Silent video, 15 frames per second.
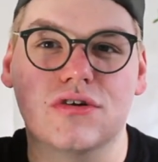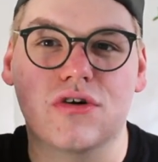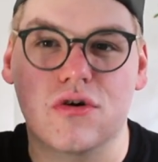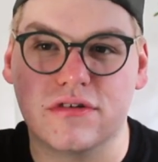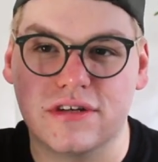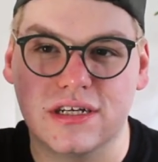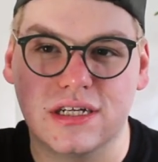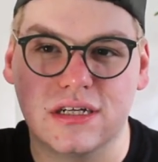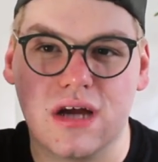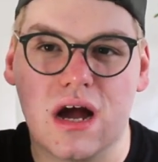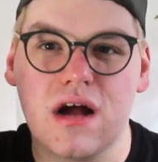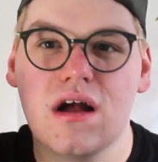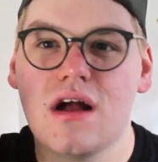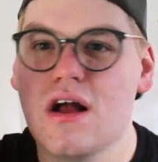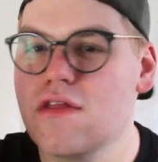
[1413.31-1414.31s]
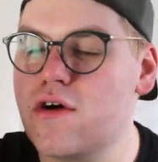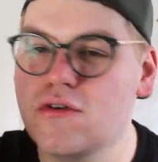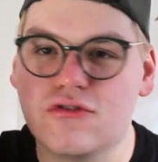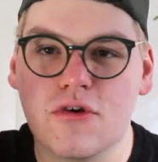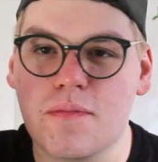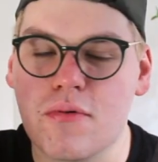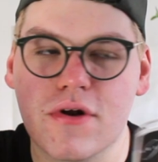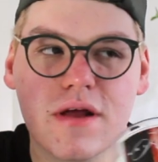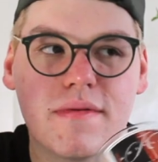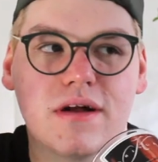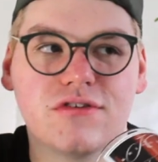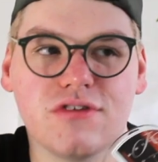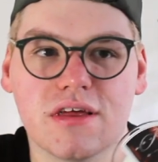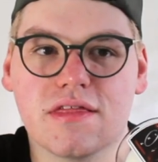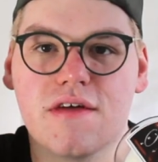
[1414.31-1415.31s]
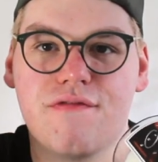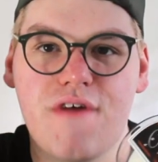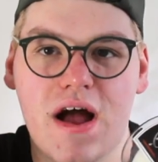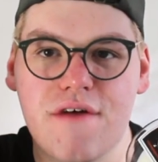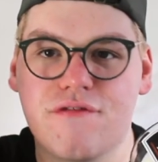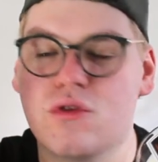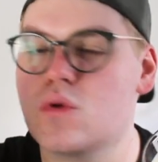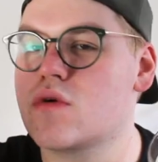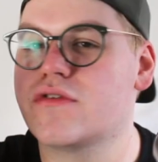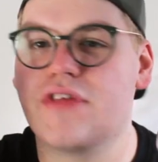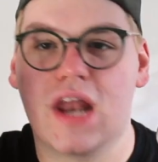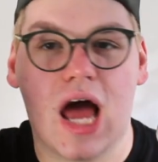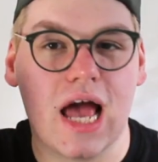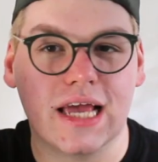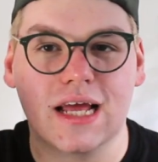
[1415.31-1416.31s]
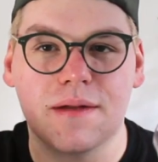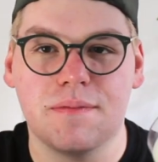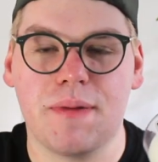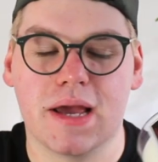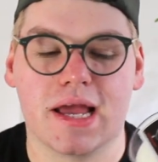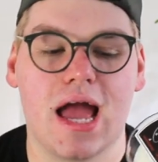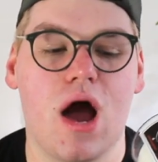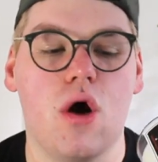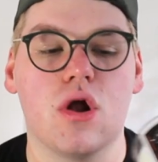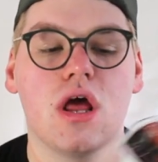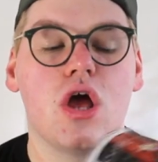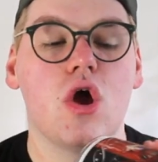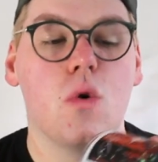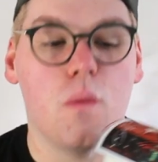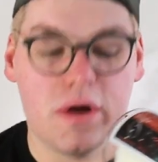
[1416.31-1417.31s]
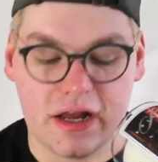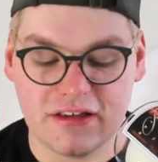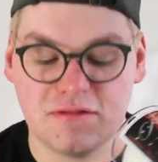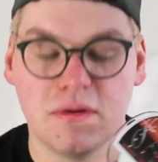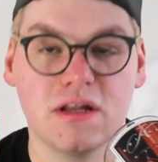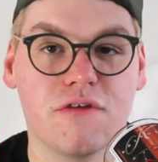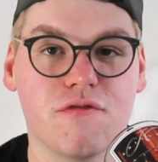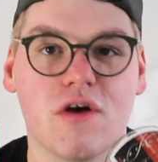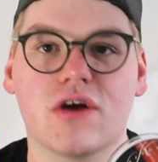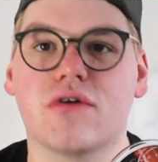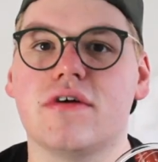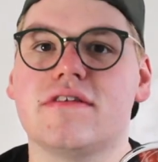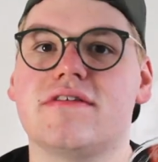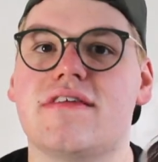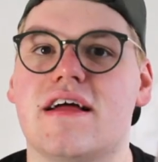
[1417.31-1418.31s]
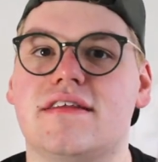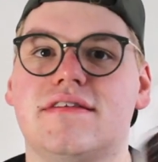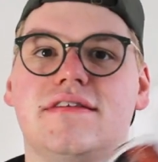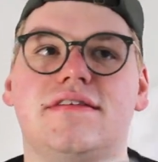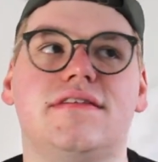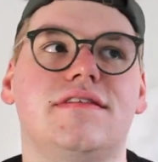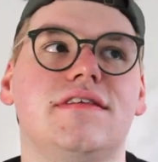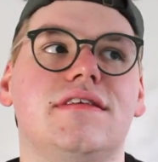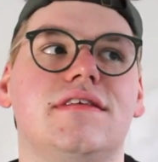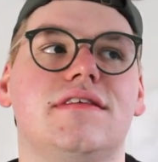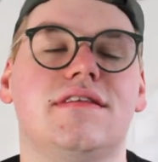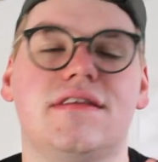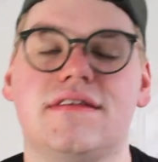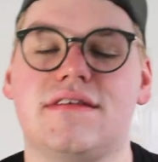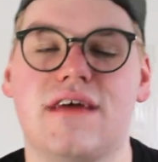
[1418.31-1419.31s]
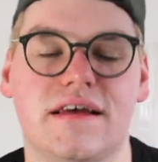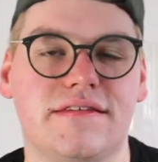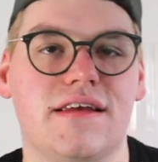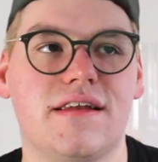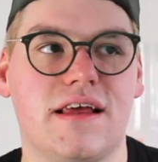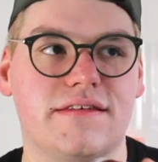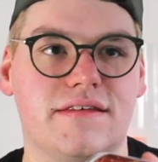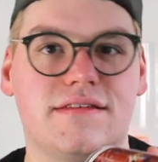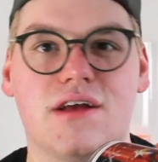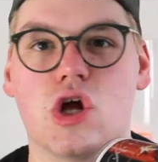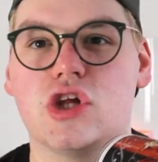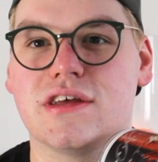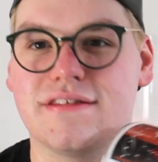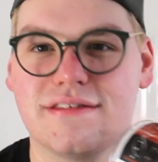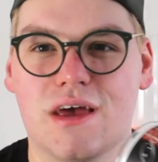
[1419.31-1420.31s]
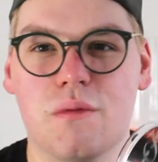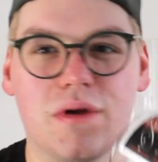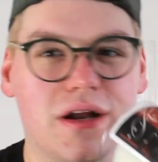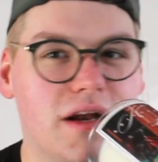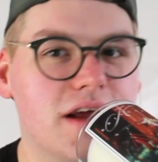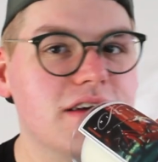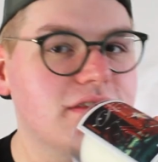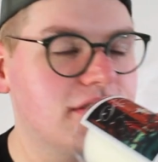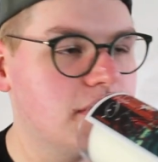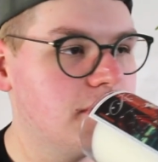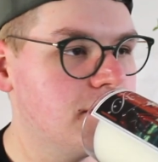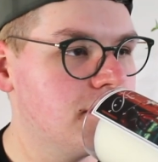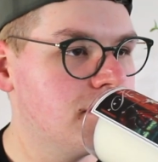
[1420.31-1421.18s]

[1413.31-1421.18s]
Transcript: gardenia. Those are pretty much like the five florals that I can pick out when I smell a fragrance that doesn't necessarily say what it is.